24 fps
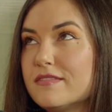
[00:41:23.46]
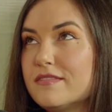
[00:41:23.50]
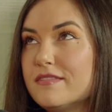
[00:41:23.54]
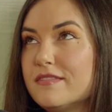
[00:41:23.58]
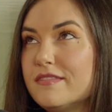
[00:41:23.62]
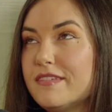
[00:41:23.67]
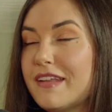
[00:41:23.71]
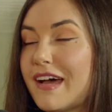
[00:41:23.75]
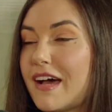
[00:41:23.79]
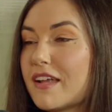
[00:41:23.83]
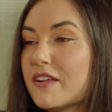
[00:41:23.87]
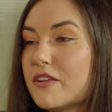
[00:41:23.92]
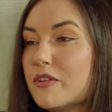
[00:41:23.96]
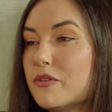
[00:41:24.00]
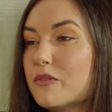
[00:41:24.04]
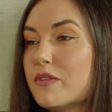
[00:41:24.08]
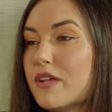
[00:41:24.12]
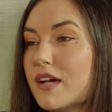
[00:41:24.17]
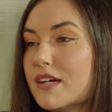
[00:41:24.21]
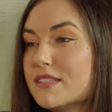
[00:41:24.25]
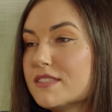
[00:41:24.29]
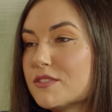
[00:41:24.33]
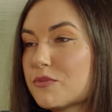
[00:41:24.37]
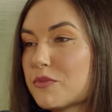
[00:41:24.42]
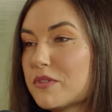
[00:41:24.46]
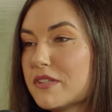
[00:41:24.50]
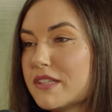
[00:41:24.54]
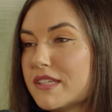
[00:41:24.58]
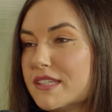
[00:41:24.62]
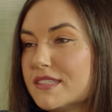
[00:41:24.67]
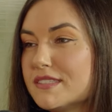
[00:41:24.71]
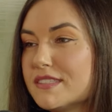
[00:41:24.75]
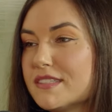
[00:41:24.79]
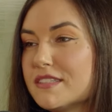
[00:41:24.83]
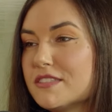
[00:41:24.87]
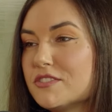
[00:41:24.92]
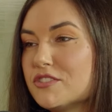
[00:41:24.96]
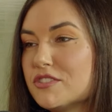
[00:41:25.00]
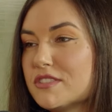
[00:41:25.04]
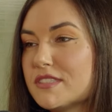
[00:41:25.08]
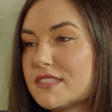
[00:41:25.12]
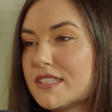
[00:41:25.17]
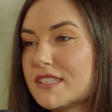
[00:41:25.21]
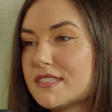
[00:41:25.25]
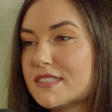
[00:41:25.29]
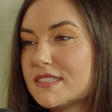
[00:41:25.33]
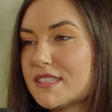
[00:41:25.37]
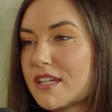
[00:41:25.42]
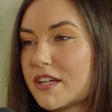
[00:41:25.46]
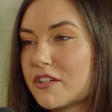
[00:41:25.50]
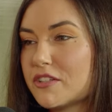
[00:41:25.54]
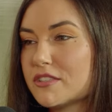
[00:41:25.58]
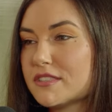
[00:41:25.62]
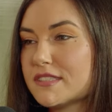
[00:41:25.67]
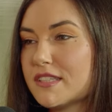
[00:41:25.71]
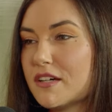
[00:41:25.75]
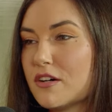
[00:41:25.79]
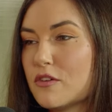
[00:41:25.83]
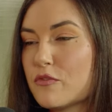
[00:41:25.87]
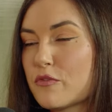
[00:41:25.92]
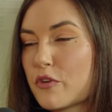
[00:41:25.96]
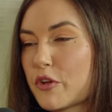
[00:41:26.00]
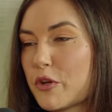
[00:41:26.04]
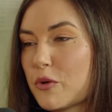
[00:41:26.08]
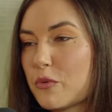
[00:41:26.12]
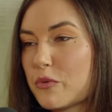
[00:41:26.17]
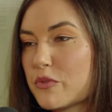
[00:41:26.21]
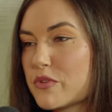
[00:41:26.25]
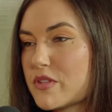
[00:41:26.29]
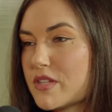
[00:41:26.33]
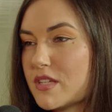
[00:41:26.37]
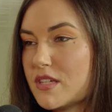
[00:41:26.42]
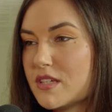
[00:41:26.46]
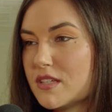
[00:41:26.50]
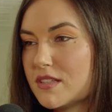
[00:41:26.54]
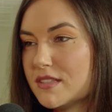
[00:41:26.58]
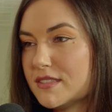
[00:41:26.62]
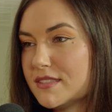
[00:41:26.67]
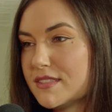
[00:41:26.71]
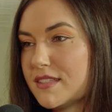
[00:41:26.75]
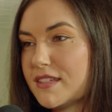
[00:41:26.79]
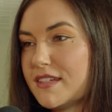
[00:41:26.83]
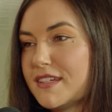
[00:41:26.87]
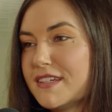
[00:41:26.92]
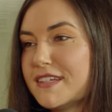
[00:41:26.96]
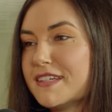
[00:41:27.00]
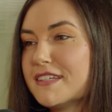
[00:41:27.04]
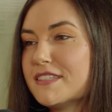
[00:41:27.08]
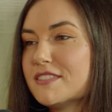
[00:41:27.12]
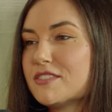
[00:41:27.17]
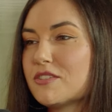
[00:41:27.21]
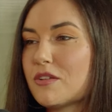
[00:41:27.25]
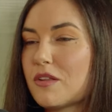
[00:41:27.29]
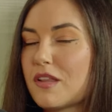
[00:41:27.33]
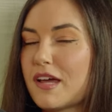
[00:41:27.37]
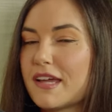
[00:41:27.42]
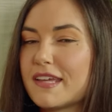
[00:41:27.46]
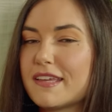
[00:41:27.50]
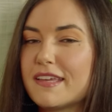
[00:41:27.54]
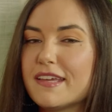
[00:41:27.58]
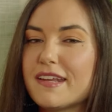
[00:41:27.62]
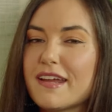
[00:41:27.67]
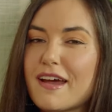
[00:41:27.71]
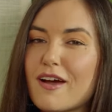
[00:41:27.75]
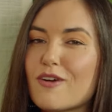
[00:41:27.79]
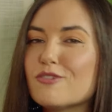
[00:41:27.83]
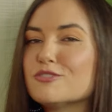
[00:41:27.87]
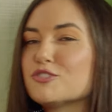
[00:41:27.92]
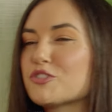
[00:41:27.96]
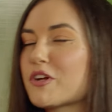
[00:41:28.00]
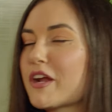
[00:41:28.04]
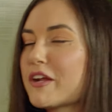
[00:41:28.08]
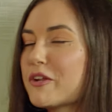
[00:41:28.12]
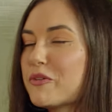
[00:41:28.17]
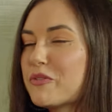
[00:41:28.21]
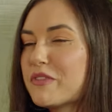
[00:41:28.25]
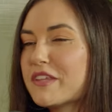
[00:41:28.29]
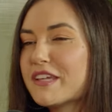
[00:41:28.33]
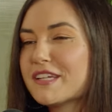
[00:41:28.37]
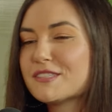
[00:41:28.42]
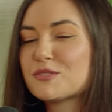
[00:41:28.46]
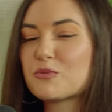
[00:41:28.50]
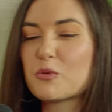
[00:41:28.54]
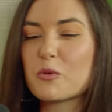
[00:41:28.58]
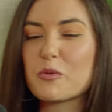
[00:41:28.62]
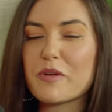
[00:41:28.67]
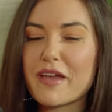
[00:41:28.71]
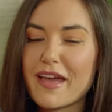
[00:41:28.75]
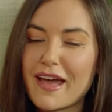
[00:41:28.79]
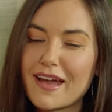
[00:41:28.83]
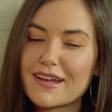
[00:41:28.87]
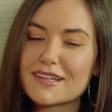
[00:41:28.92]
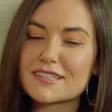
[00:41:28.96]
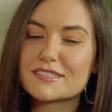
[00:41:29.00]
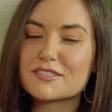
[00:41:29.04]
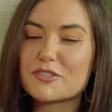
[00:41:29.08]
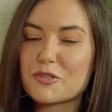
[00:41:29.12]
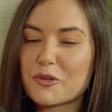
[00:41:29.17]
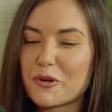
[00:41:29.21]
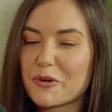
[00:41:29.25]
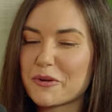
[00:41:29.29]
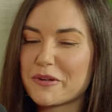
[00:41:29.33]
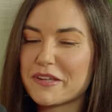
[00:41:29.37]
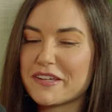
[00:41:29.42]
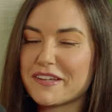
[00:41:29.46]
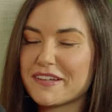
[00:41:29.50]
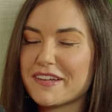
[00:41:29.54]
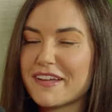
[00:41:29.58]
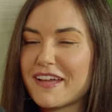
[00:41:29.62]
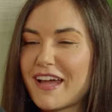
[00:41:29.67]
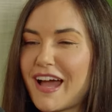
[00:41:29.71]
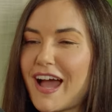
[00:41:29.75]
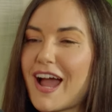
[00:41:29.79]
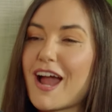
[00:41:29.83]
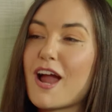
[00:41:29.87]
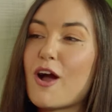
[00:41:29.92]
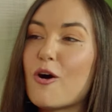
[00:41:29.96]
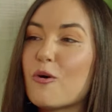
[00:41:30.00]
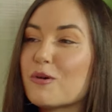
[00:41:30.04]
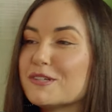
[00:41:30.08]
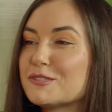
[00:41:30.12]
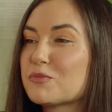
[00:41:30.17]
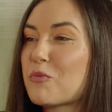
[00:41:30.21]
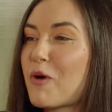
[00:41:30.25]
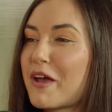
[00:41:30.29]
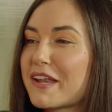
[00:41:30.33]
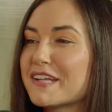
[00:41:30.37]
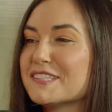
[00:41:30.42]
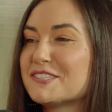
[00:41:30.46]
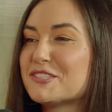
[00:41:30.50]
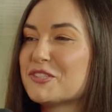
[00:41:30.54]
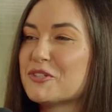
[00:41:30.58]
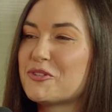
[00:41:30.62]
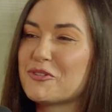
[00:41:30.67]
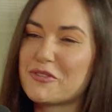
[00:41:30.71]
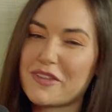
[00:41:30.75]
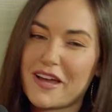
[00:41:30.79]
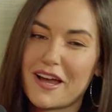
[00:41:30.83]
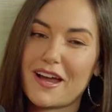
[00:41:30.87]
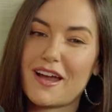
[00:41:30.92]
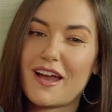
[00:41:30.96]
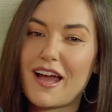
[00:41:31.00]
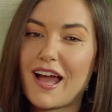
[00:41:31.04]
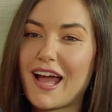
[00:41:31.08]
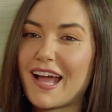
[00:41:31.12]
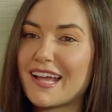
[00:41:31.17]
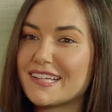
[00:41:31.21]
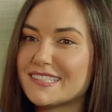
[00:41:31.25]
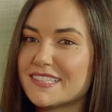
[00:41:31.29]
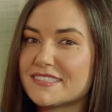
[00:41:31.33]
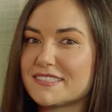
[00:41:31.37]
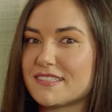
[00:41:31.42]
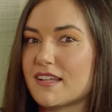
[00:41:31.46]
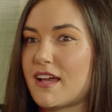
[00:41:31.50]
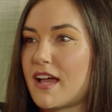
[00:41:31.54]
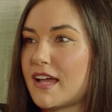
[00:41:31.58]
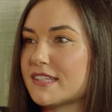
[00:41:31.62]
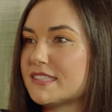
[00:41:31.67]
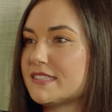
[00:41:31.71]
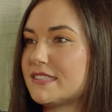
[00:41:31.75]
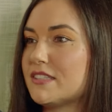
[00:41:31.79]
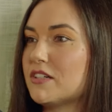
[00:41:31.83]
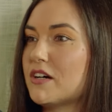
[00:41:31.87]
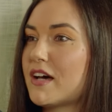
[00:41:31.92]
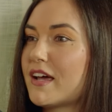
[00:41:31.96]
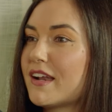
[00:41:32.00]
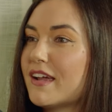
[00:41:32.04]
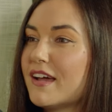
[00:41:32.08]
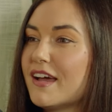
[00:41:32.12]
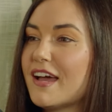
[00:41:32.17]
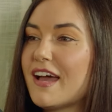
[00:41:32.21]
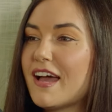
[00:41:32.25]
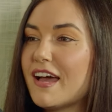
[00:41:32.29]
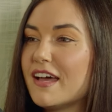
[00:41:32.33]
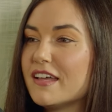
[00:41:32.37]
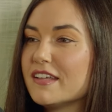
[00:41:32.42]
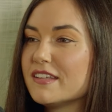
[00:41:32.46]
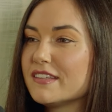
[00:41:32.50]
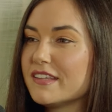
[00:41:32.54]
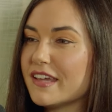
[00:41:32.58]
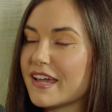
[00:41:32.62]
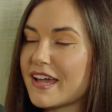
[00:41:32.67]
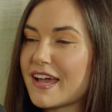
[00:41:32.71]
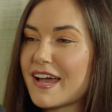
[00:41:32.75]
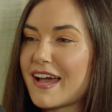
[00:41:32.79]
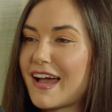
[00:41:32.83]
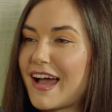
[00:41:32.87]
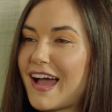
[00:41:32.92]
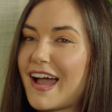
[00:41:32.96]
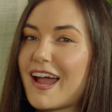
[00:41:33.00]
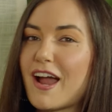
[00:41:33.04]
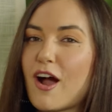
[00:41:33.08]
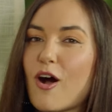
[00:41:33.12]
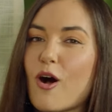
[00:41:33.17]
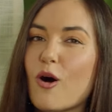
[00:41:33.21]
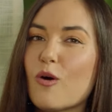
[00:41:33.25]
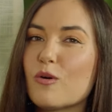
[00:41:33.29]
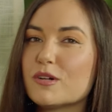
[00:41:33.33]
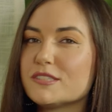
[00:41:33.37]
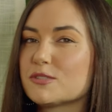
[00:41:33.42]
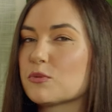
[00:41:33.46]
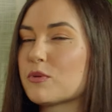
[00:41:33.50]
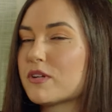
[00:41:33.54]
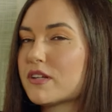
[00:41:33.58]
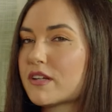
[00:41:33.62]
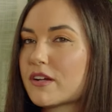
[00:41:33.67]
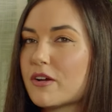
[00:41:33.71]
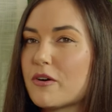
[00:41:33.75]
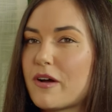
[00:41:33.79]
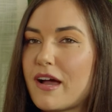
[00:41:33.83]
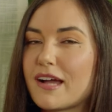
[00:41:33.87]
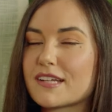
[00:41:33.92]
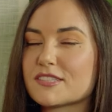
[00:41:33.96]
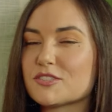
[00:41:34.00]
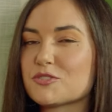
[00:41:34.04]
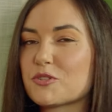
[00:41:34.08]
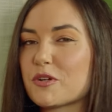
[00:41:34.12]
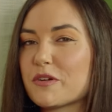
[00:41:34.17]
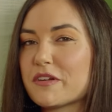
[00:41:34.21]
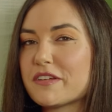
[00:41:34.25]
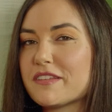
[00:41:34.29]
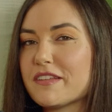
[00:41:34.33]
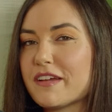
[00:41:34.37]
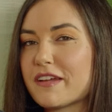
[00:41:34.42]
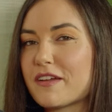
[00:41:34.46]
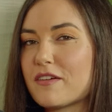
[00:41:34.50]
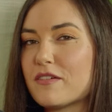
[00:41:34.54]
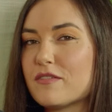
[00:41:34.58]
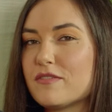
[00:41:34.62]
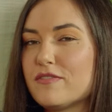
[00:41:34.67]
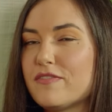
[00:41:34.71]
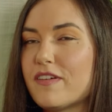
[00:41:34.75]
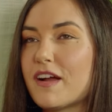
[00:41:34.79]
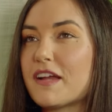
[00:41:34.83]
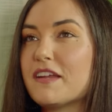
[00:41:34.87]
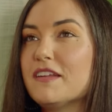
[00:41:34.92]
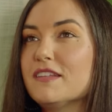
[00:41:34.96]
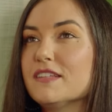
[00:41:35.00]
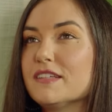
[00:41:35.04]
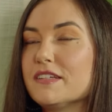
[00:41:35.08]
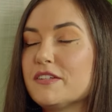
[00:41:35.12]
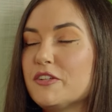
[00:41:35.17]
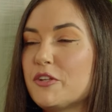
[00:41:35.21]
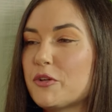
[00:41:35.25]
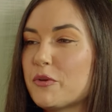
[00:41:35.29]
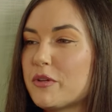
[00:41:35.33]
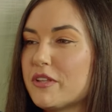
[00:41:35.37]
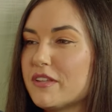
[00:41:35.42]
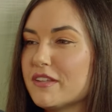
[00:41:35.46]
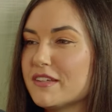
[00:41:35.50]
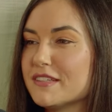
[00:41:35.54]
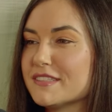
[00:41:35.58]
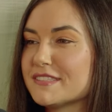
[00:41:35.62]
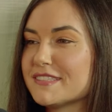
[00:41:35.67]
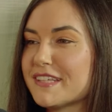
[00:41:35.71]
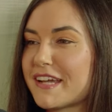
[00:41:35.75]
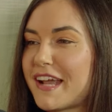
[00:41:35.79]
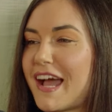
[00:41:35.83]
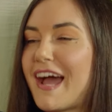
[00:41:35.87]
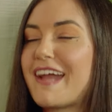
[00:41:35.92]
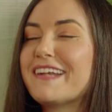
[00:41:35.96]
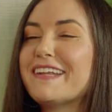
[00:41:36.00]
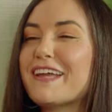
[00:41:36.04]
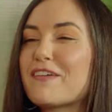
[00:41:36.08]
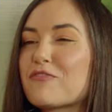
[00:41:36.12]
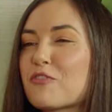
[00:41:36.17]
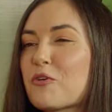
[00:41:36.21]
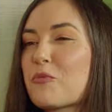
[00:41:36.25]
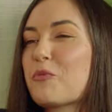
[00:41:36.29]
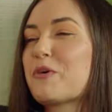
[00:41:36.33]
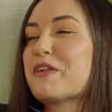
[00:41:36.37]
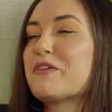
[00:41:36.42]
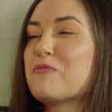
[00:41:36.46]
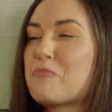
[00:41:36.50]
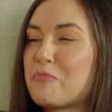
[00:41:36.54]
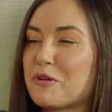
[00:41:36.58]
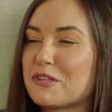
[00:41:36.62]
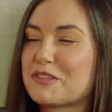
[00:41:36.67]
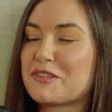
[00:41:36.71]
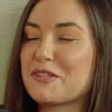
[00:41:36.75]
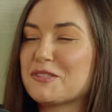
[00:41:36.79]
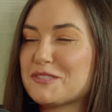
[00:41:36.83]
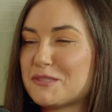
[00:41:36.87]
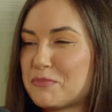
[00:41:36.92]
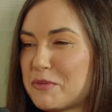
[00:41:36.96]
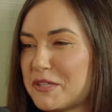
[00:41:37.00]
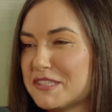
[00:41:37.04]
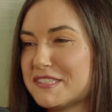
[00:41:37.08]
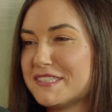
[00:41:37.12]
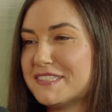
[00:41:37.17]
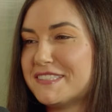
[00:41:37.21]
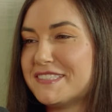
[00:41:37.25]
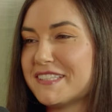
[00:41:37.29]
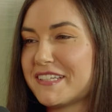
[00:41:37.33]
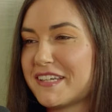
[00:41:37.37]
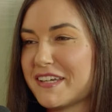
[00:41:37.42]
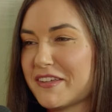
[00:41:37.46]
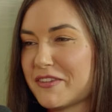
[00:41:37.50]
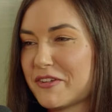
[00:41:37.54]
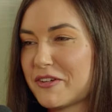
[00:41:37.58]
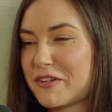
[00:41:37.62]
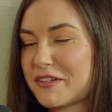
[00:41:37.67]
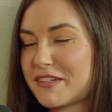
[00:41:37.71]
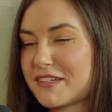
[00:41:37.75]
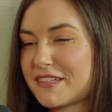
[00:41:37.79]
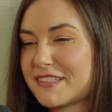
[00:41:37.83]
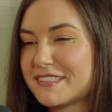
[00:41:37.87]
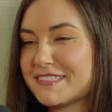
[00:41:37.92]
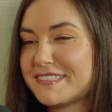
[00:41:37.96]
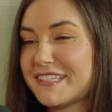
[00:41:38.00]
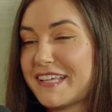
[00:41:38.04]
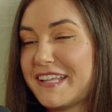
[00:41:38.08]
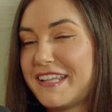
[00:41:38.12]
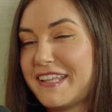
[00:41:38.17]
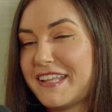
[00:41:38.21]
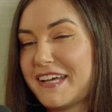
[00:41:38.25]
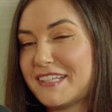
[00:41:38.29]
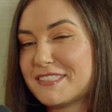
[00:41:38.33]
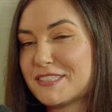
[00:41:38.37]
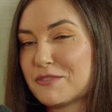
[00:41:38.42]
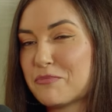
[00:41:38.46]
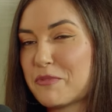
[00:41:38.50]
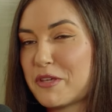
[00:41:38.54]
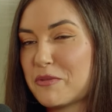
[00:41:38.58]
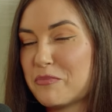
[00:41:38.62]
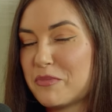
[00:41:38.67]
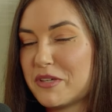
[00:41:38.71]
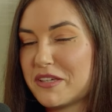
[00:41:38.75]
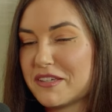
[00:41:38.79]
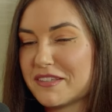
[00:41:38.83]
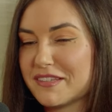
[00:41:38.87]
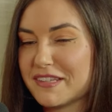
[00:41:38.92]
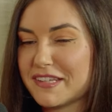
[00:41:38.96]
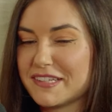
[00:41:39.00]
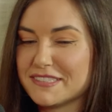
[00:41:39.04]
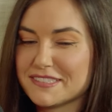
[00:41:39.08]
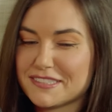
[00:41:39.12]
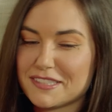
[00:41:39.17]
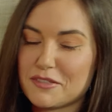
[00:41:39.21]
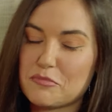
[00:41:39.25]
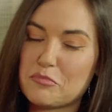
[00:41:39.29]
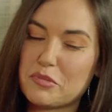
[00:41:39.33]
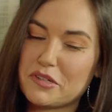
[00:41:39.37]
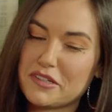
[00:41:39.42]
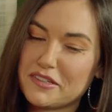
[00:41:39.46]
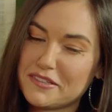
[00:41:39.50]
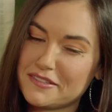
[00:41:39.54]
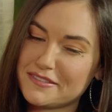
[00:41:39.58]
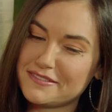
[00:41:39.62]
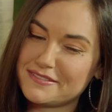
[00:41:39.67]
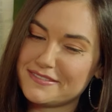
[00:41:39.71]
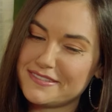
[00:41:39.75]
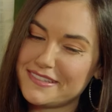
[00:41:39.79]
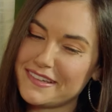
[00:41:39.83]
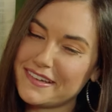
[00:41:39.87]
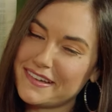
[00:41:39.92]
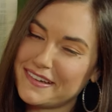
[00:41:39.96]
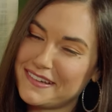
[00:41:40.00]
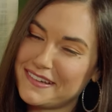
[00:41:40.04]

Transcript: not do that. It's really easy to just sit inside yourself or your routines. So like get out and try new things. We went axe throwing. I always wanted to do that. I, I Wait, you did? Had, I didn't know. Yeah, I always wanted to go axe throwing. Like finally doing this. Like I never would have put those pieces together because then that's me being lazy. But yeah,